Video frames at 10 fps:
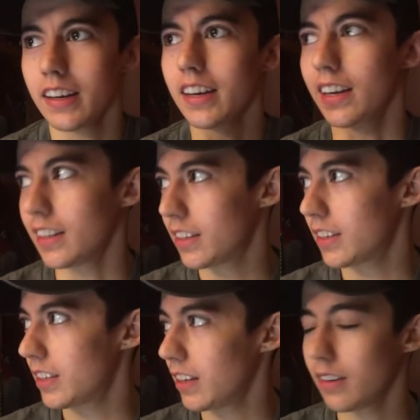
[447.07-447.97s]

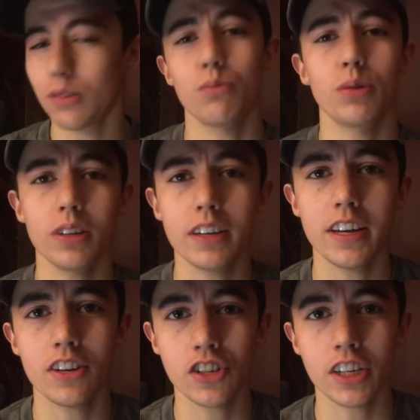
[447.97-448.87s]
It's
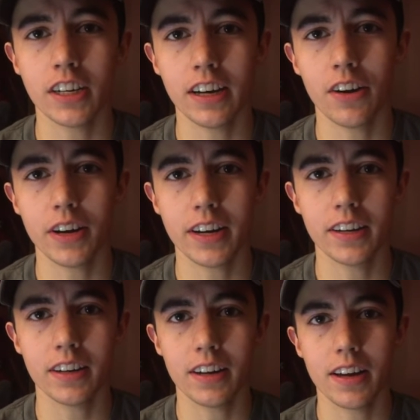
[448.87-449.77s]
really shitty out
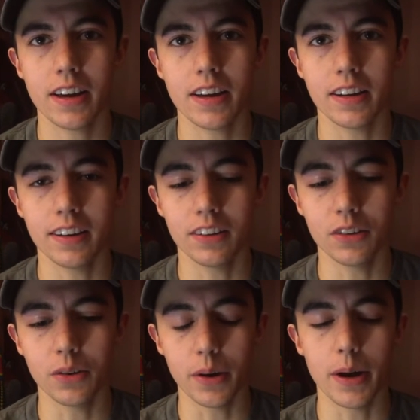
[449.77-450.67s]
here today in
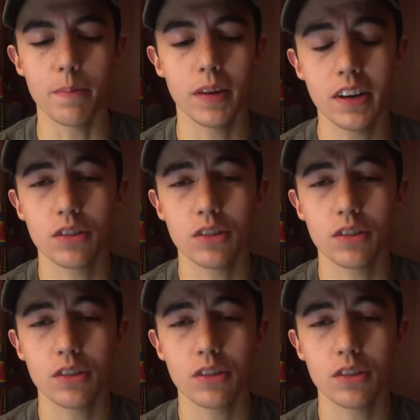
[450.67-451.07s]
Illinois.